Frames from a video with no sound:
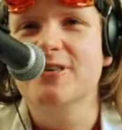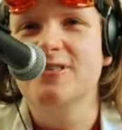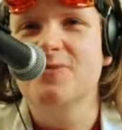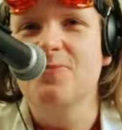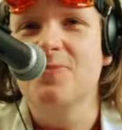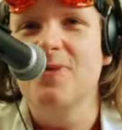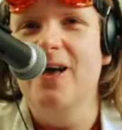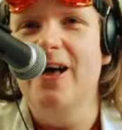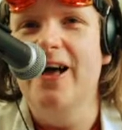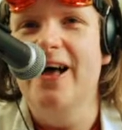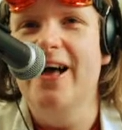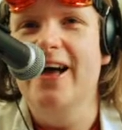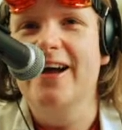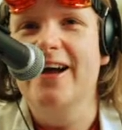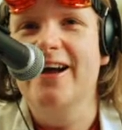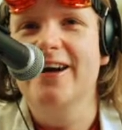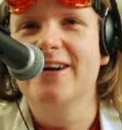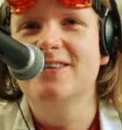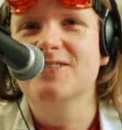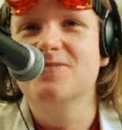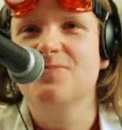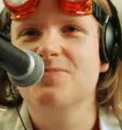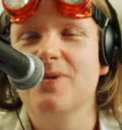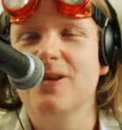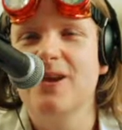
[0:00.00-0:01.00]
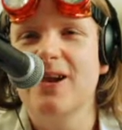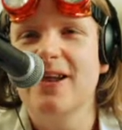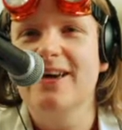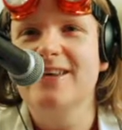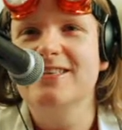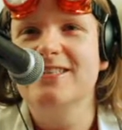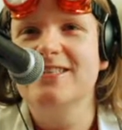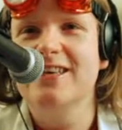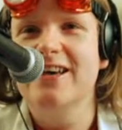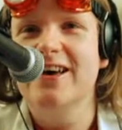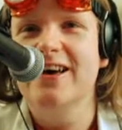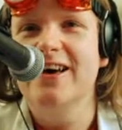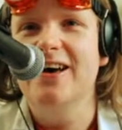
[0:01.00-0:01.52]
to playing as
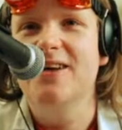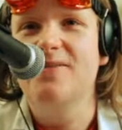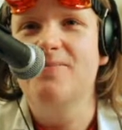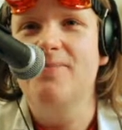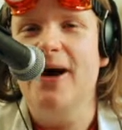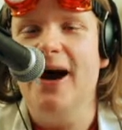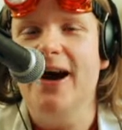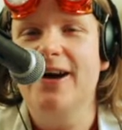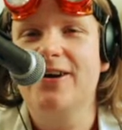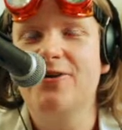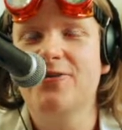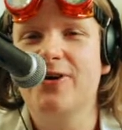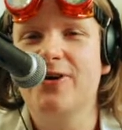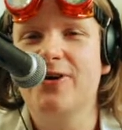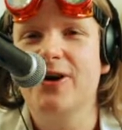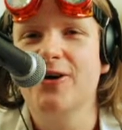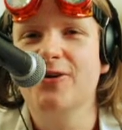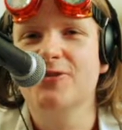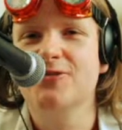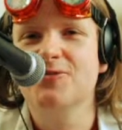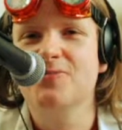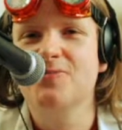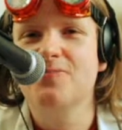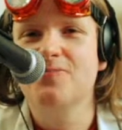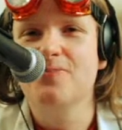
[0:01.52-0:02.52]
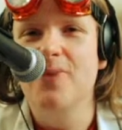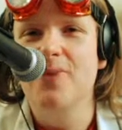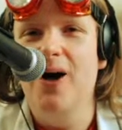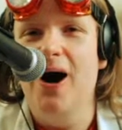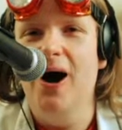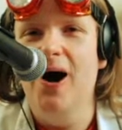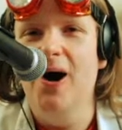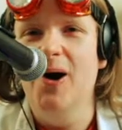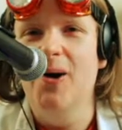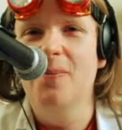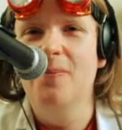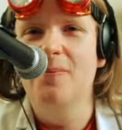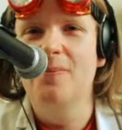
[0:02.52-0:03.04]
Melissa and Bakugo's
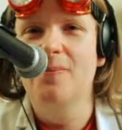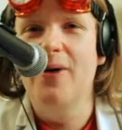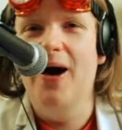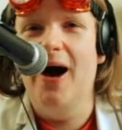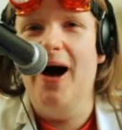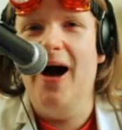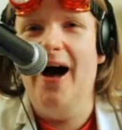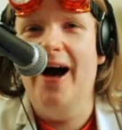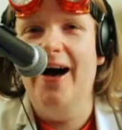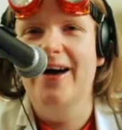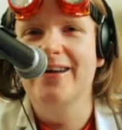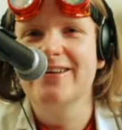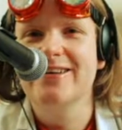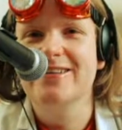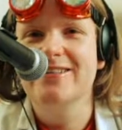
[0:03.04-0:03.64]
mum and